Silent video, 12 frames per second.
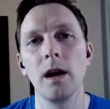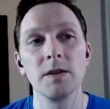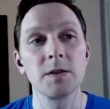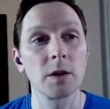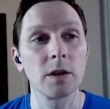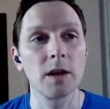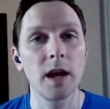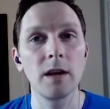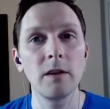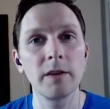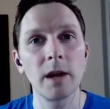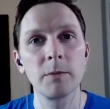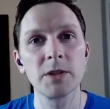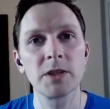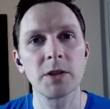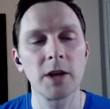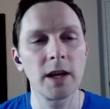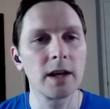So LLVM was
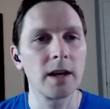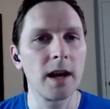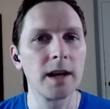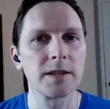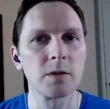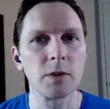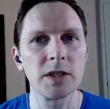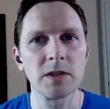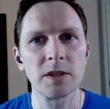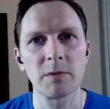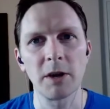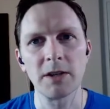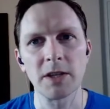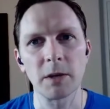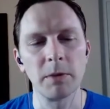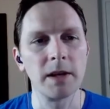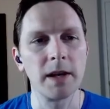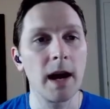created as a research project,
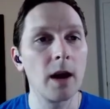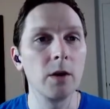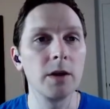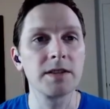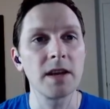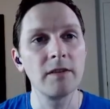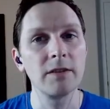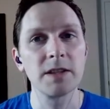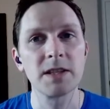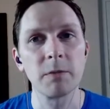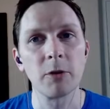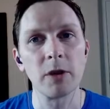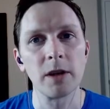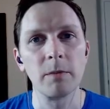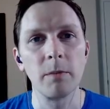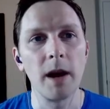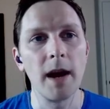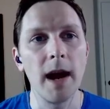but now it's heavily
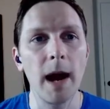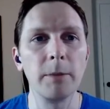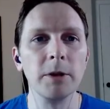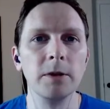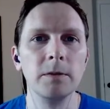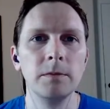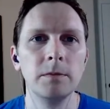supported by Apple.